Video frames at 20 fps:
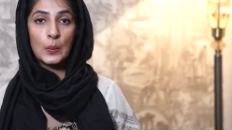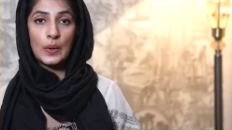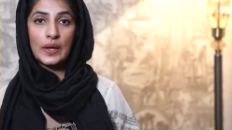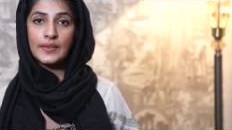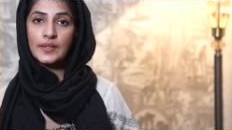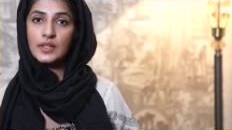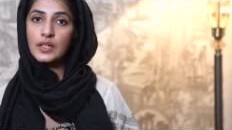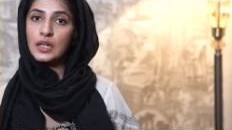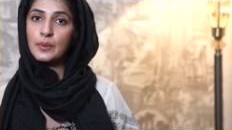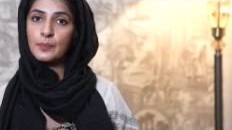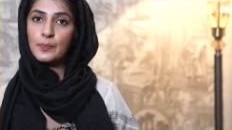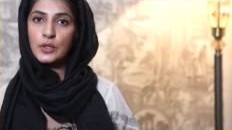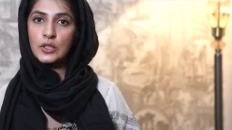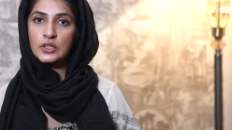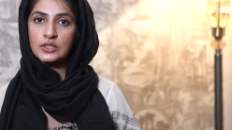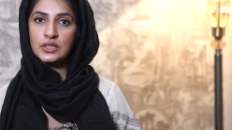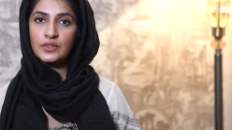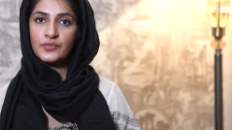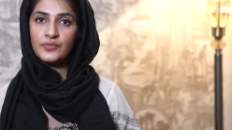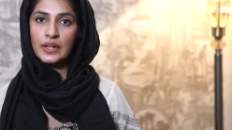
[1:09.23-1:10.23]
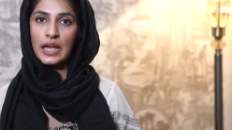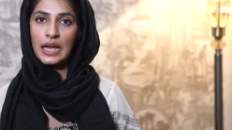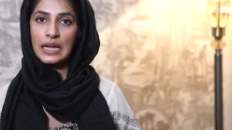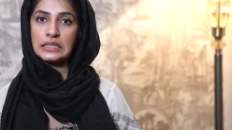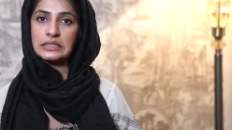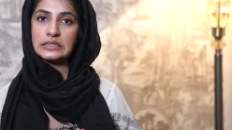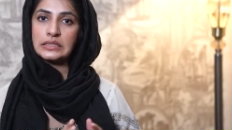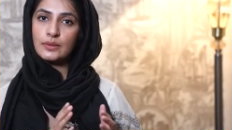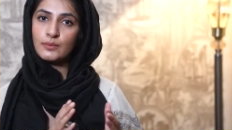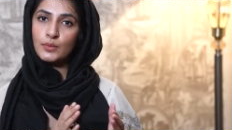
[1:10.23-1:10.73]
Whether a person
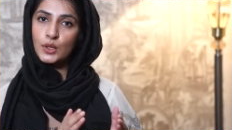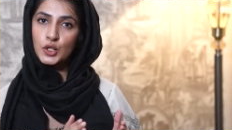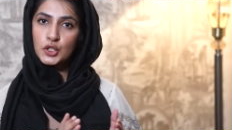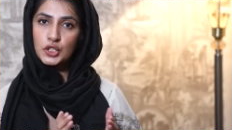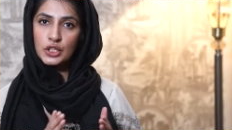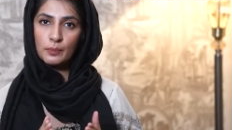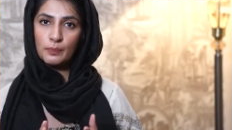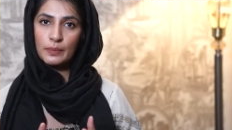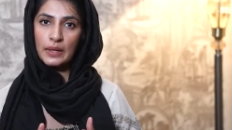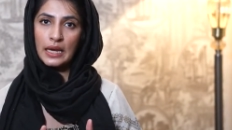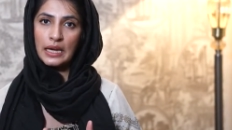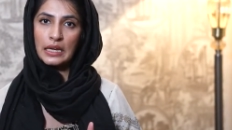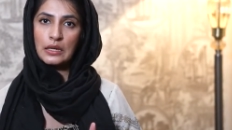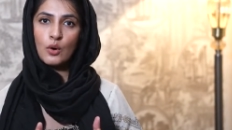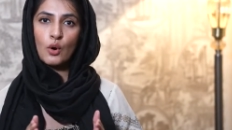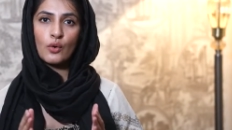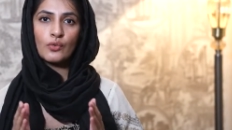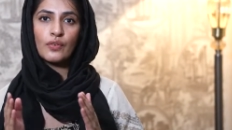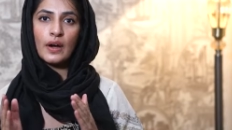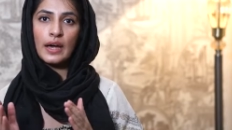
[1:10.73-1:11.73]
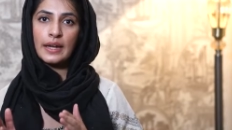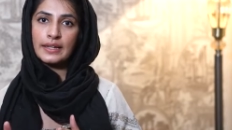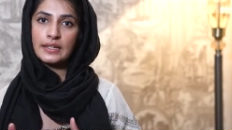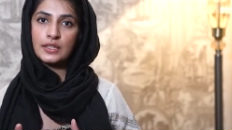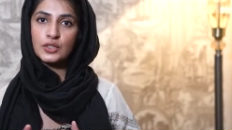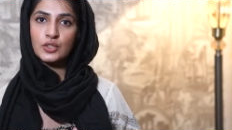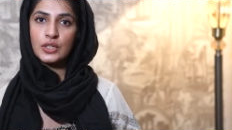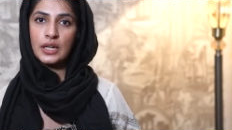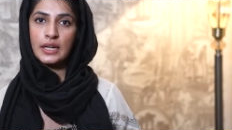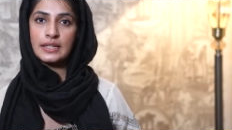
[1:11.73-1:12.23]
flies commercial plane or
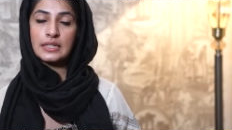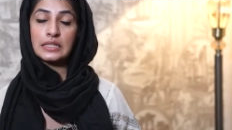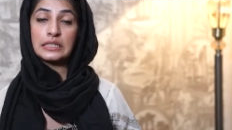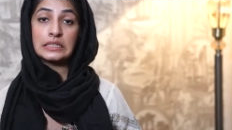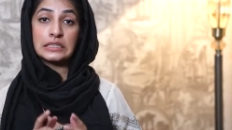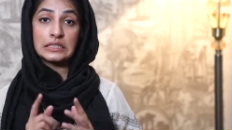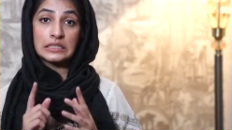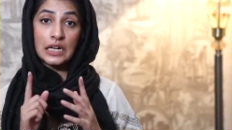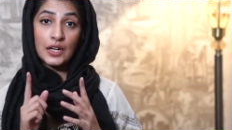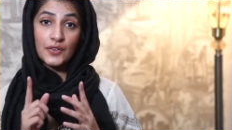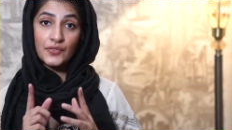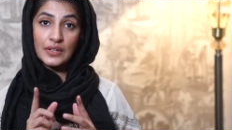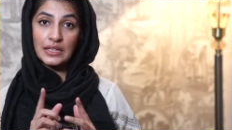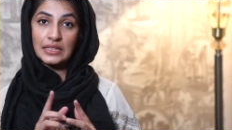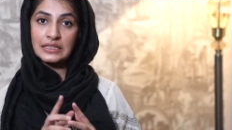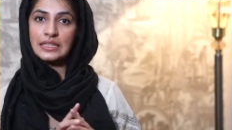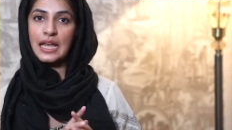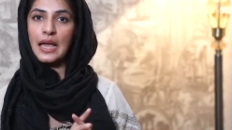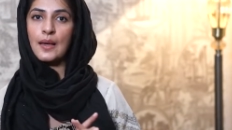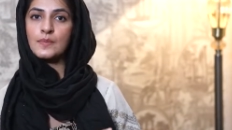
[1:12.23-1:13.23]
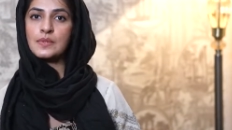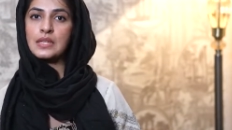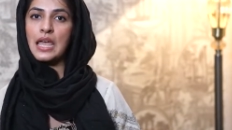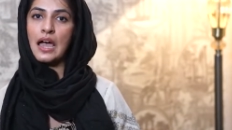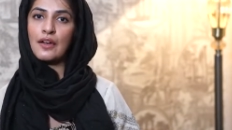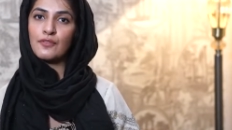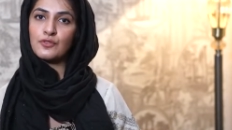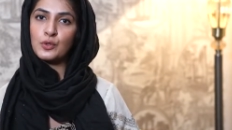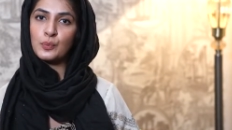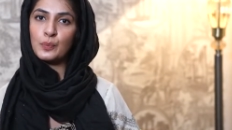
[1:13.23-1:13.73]
fighter jet, tough exams
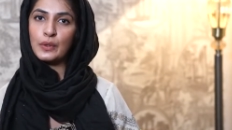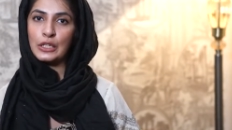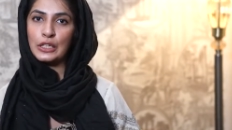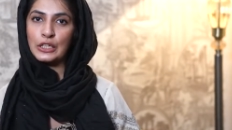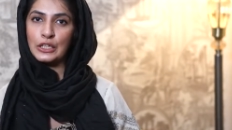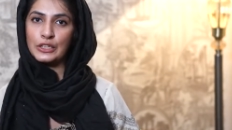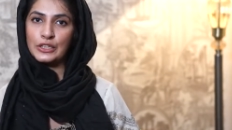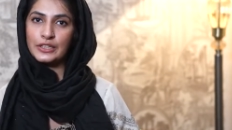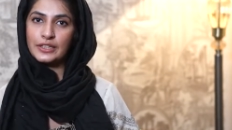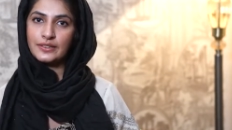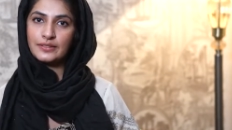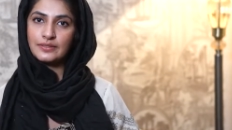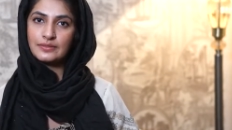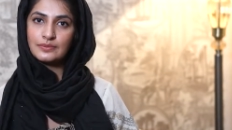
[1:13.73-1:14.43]
have to be cleared.